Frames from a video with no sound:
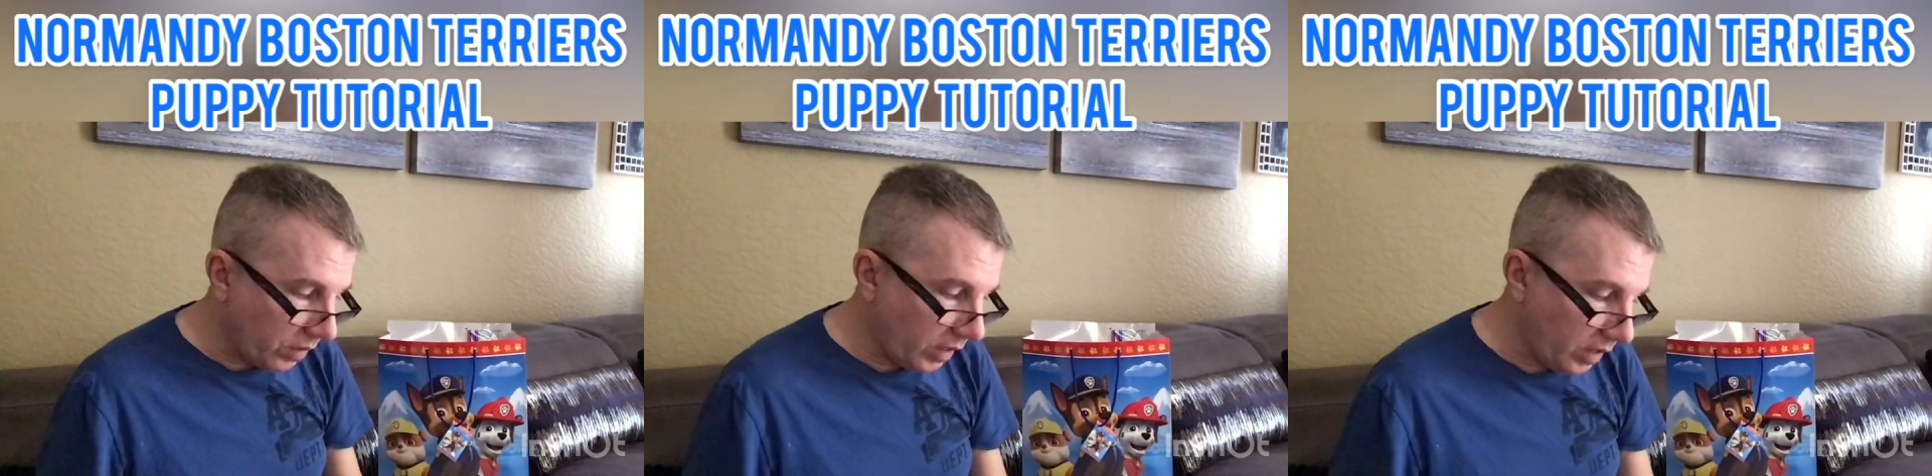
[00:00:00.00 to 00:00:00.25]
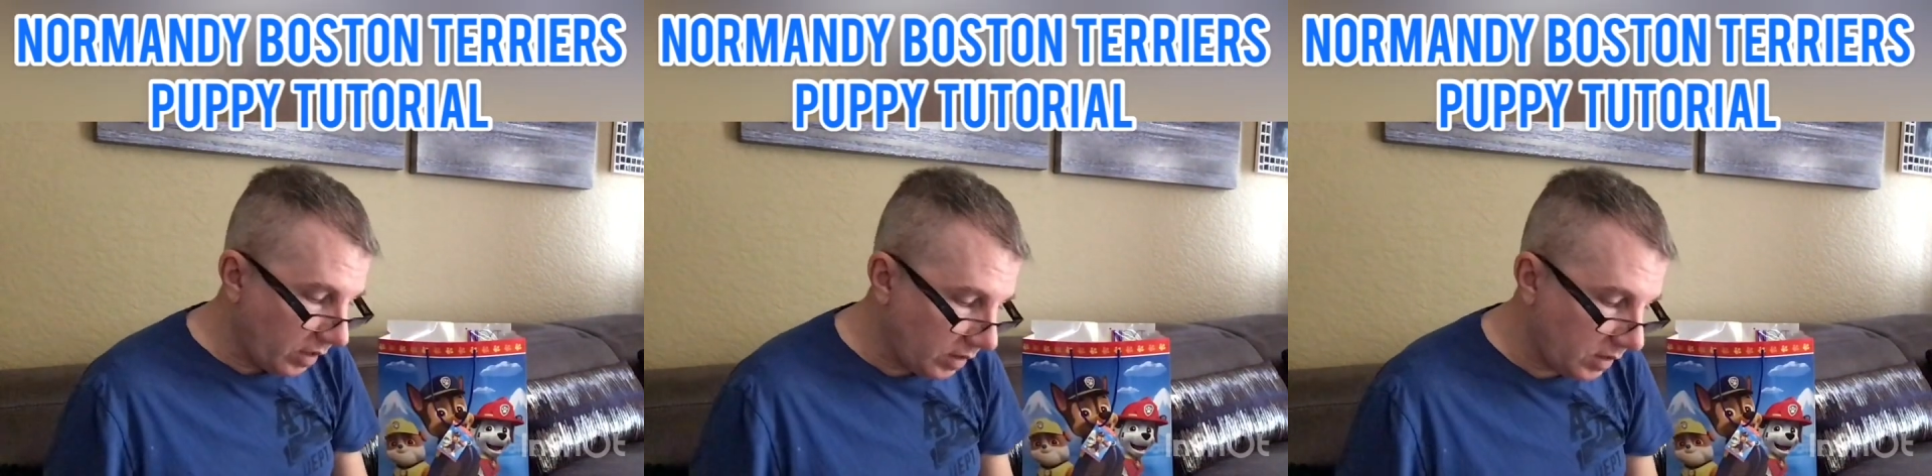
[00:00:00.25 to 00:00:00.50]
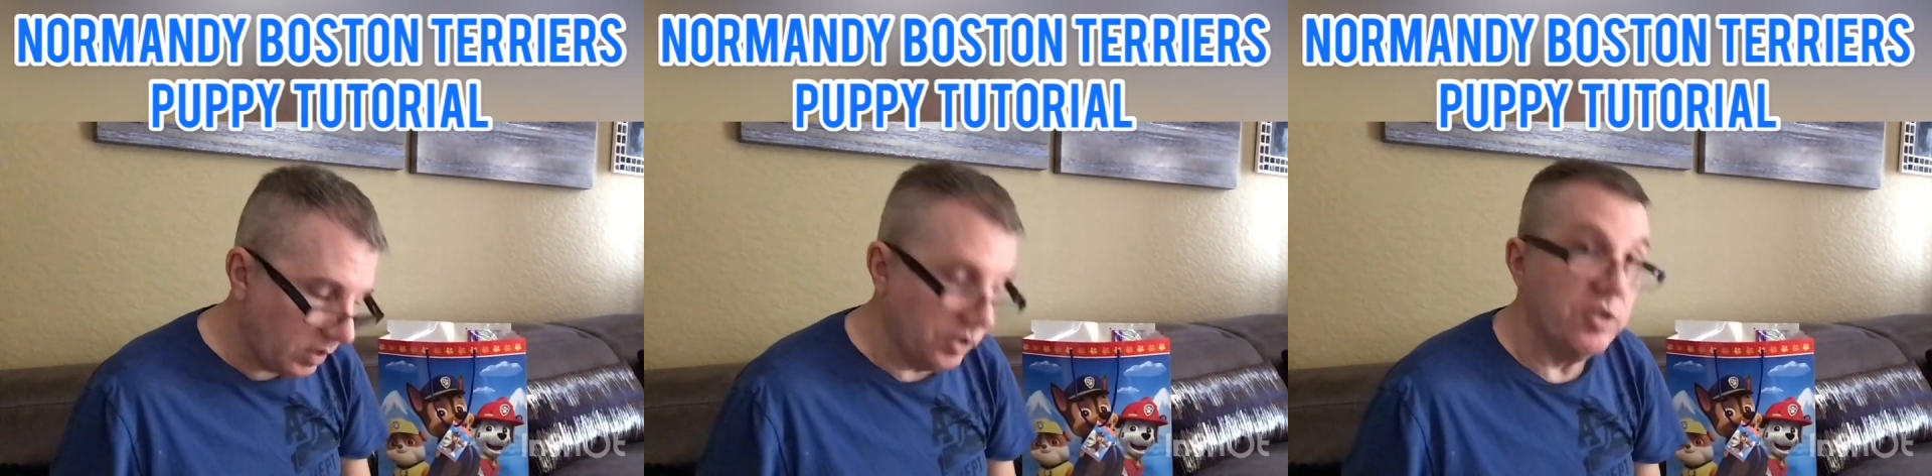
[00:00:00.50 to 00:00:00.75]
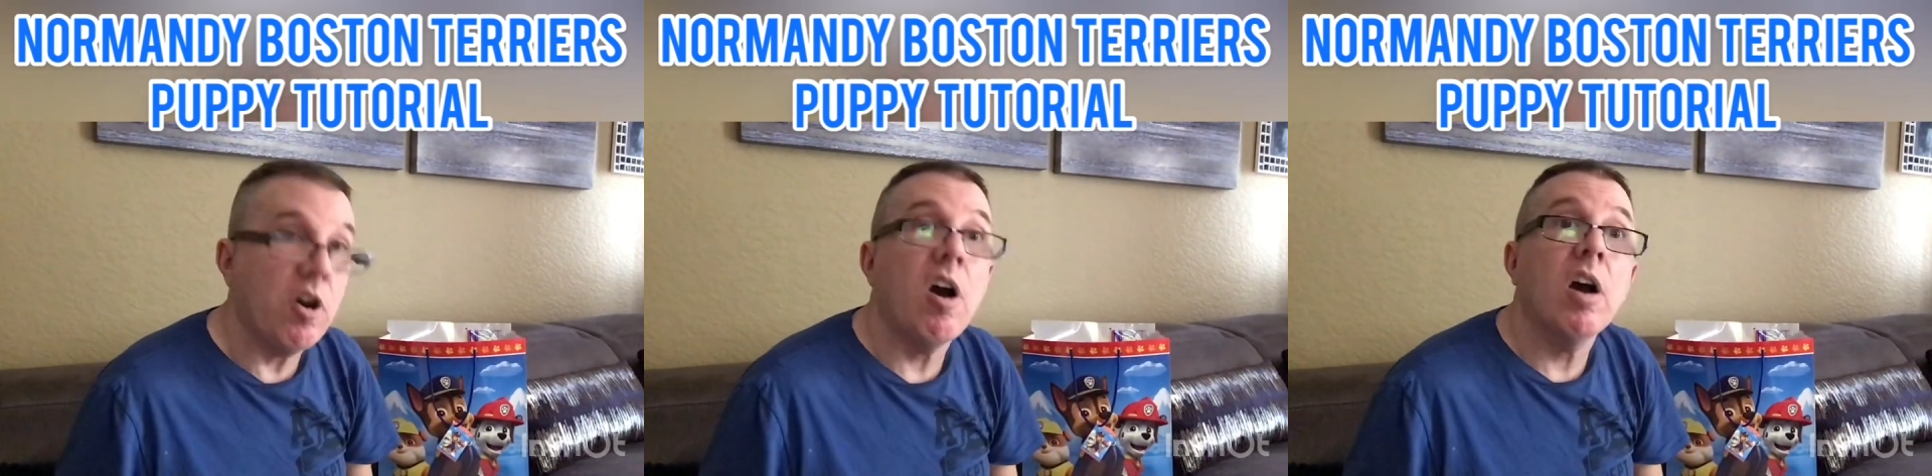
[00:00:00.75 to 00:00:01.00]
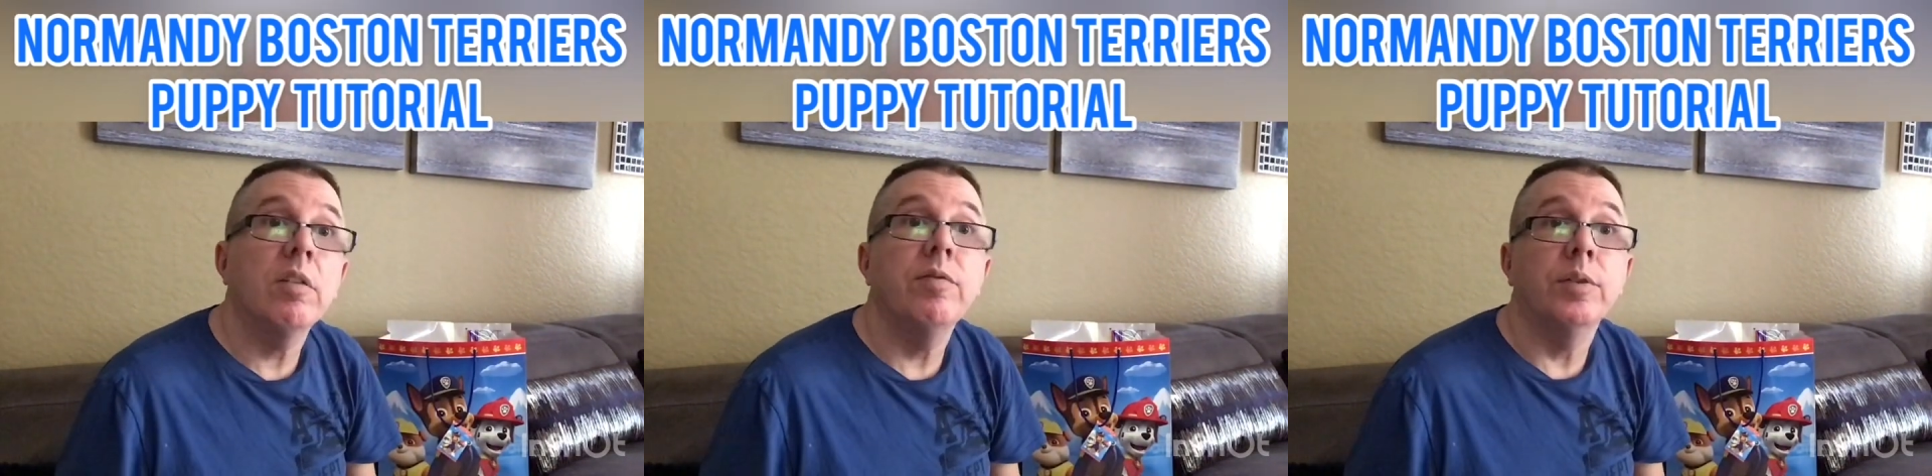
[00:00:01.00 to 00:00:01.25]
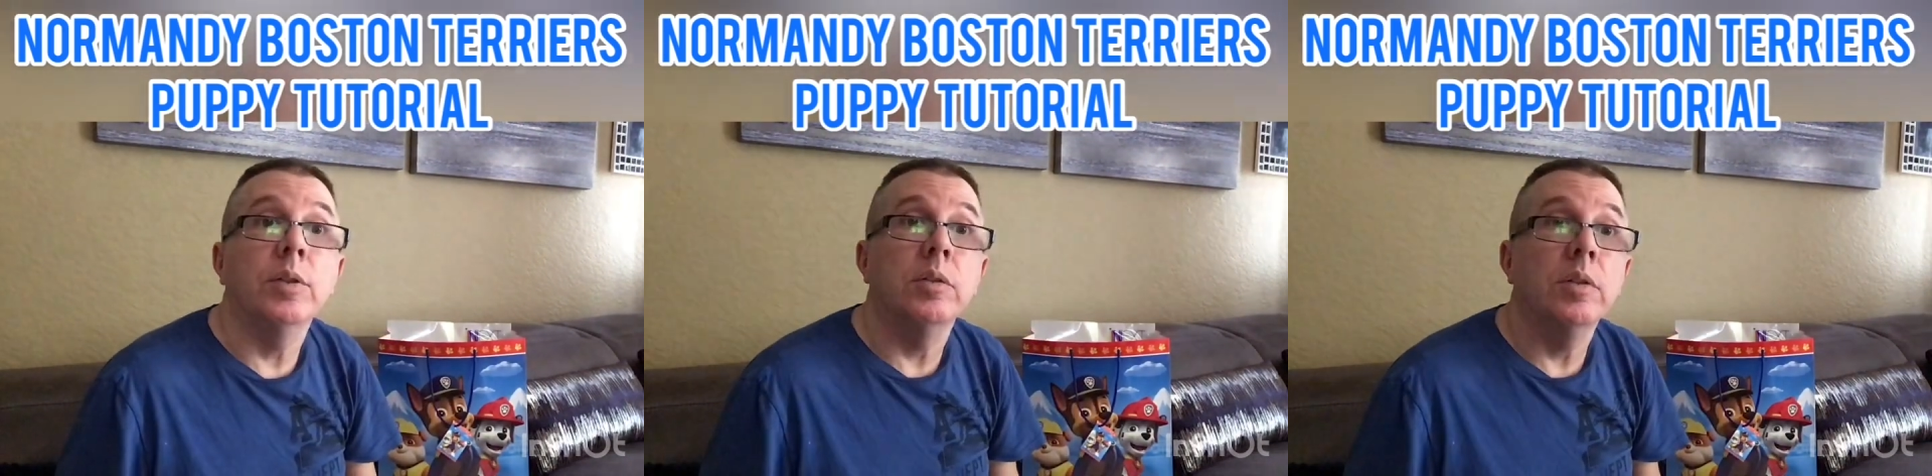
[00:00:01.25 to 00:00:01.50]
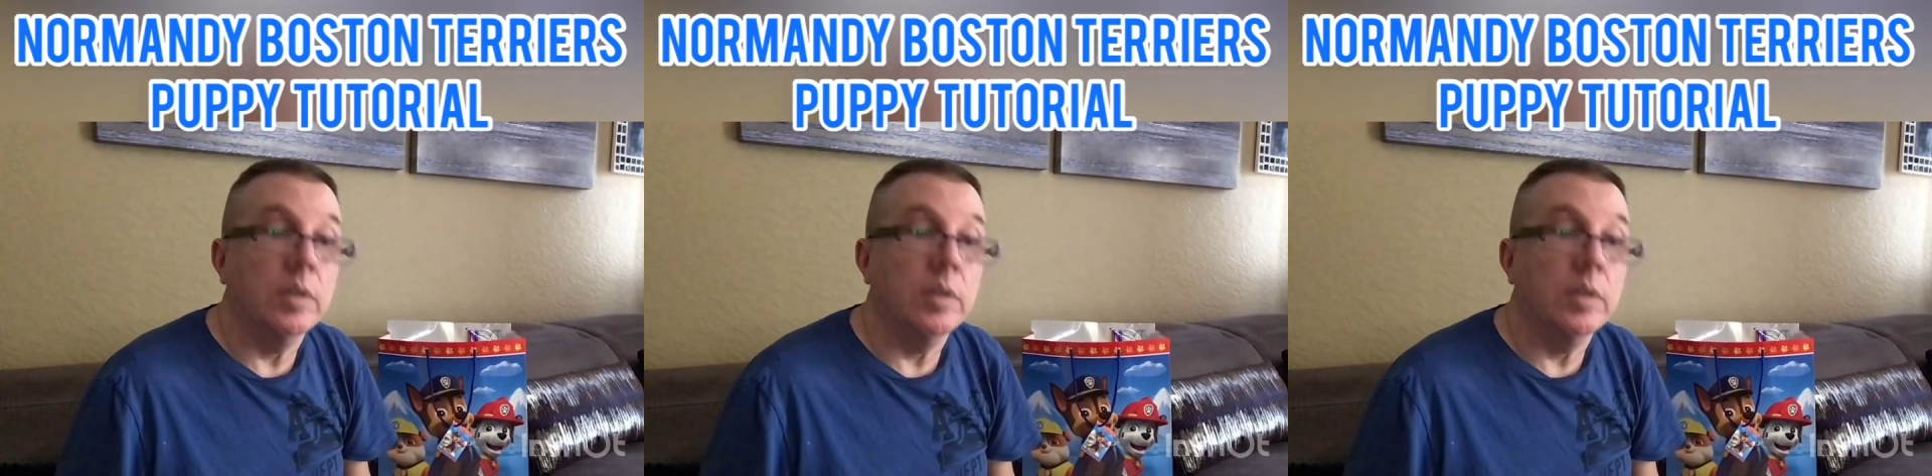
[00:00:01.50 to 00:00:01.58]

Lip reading: is dog food.